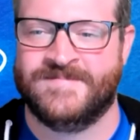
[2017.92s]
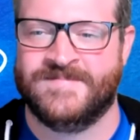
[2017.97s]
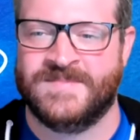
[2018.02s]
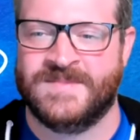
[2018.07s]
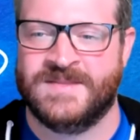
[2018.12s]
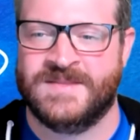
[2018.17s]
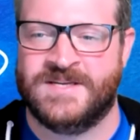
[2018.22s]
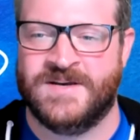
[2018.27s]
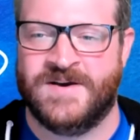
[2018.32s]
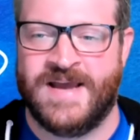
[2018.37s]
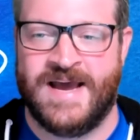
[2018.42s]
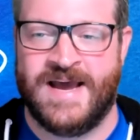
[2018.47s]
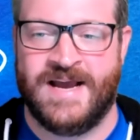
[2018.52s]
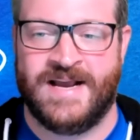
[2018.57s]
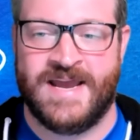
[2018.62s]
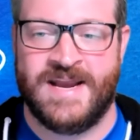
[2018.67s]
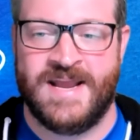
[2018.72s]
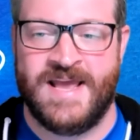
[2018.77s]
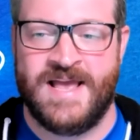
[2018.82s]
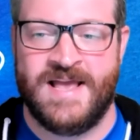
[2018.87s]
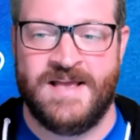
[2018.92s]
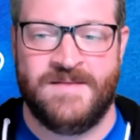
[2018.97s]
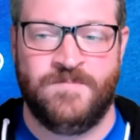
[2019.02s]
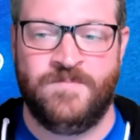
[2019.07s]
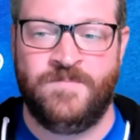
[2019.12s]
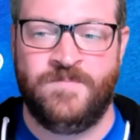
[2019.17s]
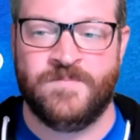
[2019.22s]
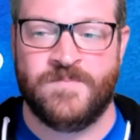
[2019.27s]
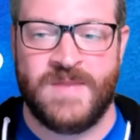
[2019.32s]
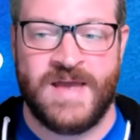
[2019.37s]
So yeah, again,
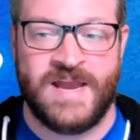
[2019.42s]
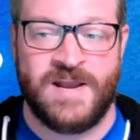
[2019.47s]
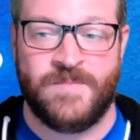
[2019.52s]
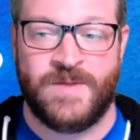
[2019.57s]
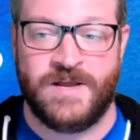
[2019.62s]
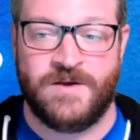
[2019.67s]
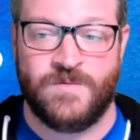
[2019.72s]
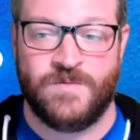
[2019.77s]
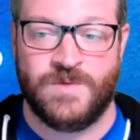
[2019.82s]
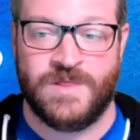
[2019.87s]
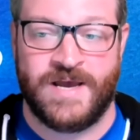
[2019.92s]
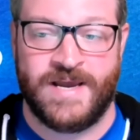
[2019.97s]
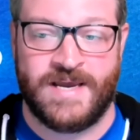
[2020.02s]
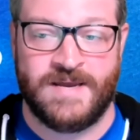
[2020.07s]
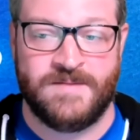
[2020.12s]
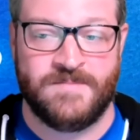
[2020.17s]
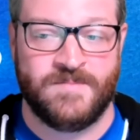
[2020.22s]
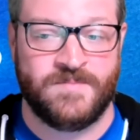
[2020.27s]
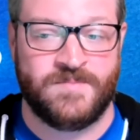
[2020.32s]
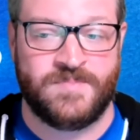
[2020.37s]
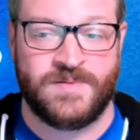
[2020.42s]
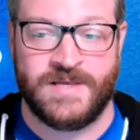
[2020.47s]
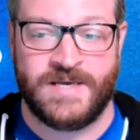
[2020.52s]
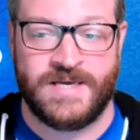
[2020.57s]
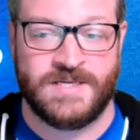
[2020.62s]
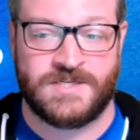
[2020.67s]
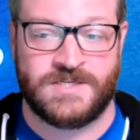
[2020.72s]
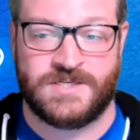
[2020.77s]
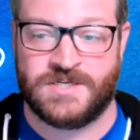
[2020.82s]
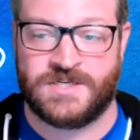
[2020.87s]
anybody who would like it,
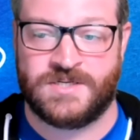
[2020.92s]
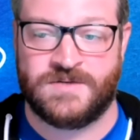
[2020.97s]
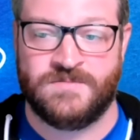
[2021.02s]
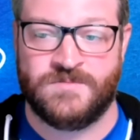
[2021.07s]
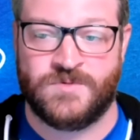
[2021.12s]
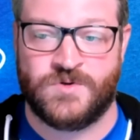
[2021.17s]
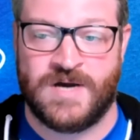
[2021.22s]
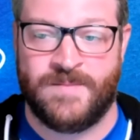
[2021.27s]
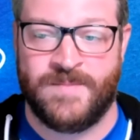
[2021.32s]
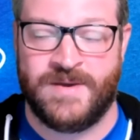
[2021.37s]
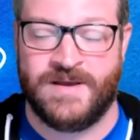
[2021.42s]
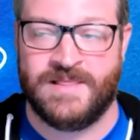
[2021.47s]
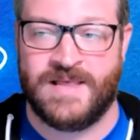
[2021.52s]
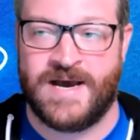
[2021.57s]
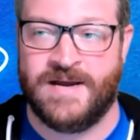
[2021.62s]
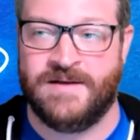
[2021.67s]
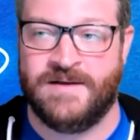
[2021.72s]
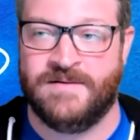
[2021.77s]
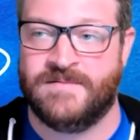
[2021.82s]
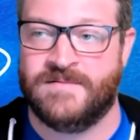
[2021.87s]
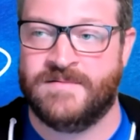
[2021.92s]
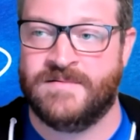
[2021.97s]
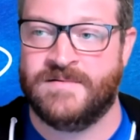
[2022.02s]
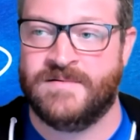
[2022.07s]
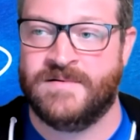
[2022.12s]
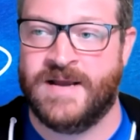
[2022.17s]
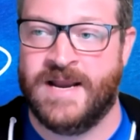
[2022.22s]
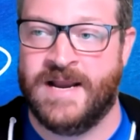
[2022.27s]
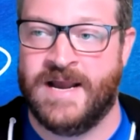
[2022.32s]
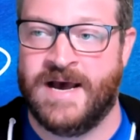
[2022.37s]
please just drop me a line
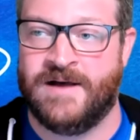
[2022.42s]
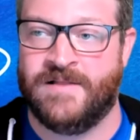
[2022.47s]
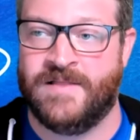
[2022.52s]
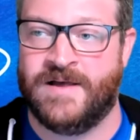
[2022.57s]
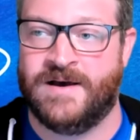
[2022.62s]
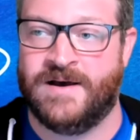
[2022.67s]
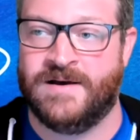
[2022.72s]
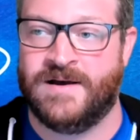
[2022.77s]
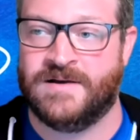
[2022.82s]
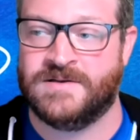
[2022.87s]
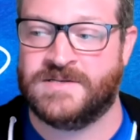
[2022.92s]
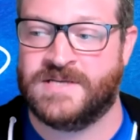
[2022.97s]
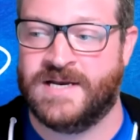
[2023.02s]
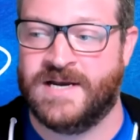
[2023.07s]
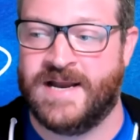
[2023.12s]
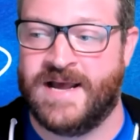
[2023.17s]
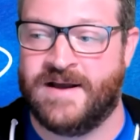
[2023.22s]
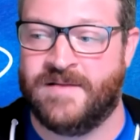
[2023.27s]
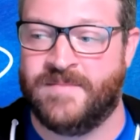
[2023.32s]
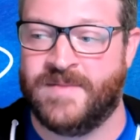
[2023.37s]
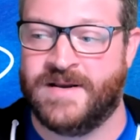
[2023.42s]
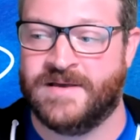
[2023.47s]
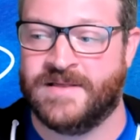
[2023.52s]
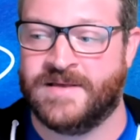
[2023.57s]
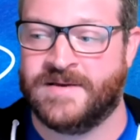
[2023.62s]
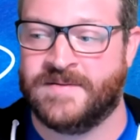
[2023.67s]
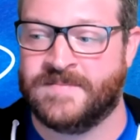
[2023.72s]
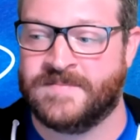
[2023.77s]
and I'll send it out immediately.